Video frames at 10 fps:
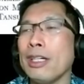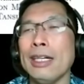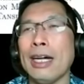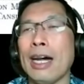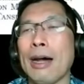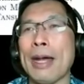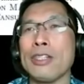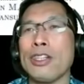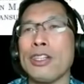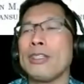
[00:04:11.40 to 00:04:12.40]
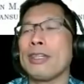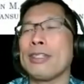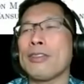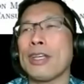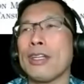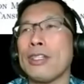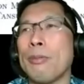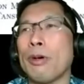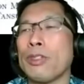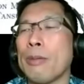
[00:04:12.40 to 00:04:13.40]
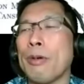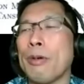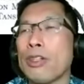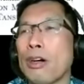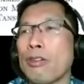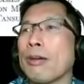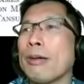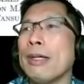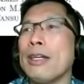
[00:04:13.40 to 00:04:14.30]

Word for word: Um, actually, it sounds like a double double entendre.